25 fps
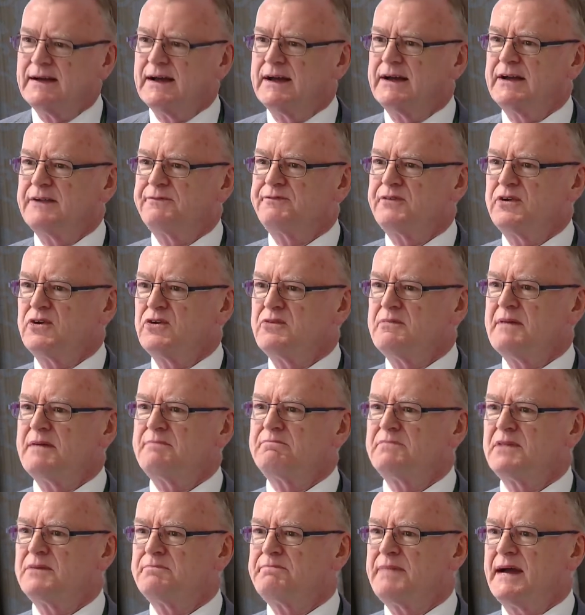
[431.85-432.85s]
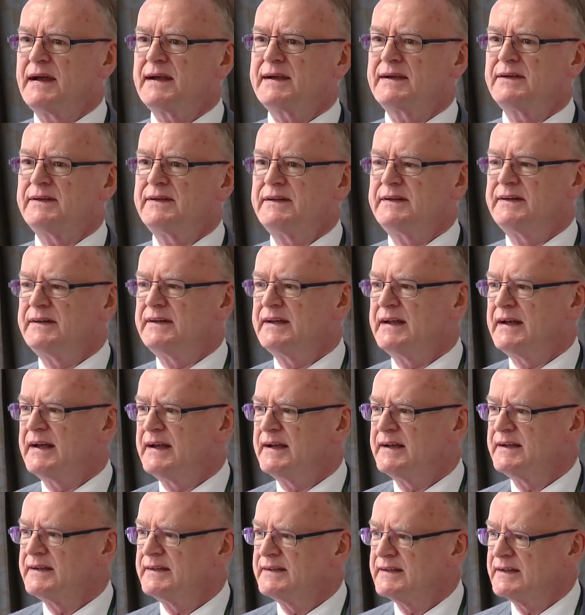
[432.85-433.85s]
And if you remember back
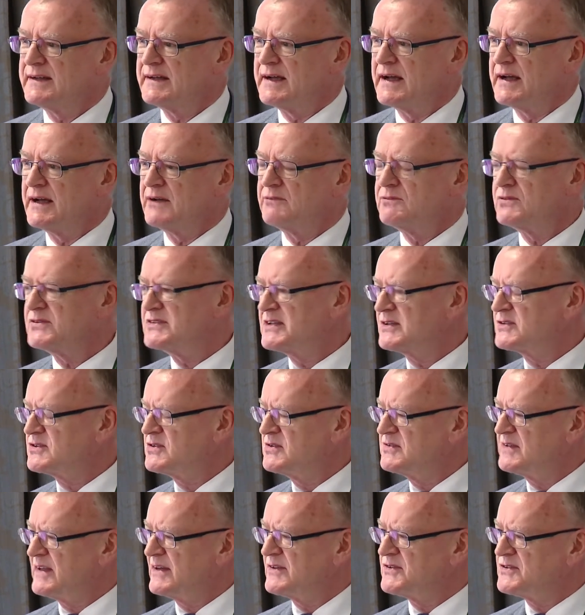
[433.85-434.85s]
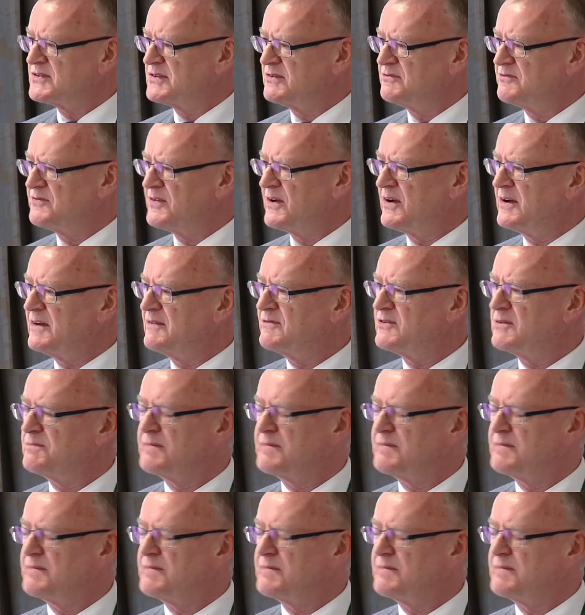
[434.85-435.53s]
in was it 2005?